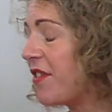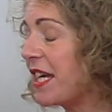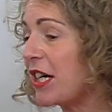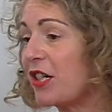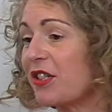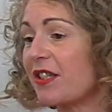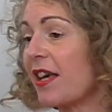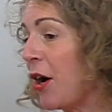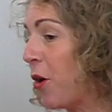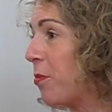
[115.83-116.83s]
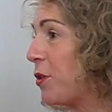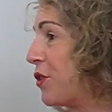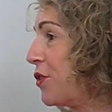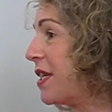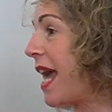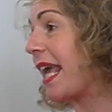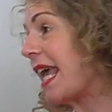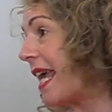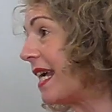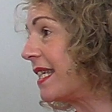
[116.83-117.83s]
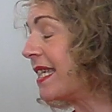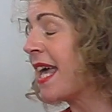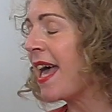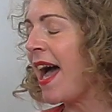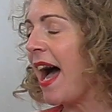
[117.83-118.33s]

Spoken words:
years, almost 2 decades,